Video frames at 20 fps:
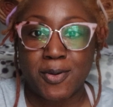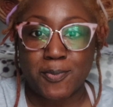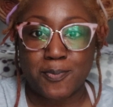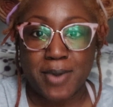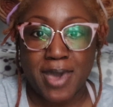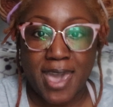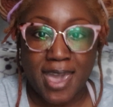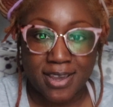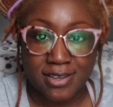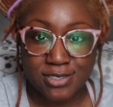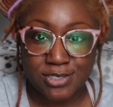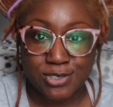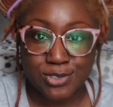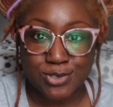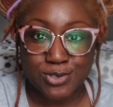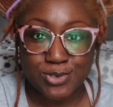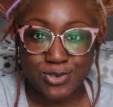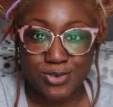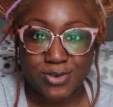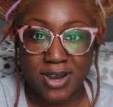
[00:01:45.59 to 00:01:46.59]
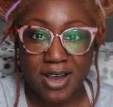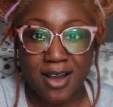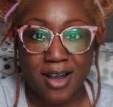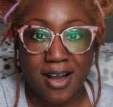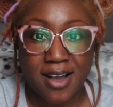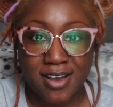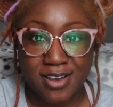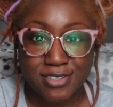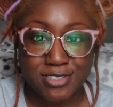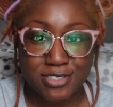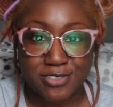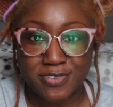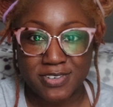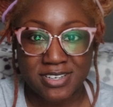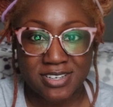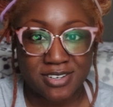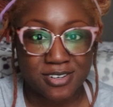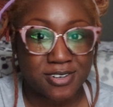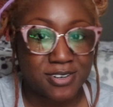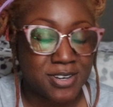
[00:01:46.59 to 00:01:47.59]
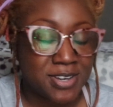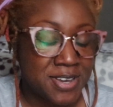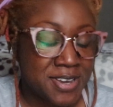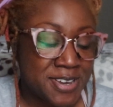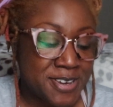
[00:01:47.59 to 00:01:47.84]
back to uh, Huntsville.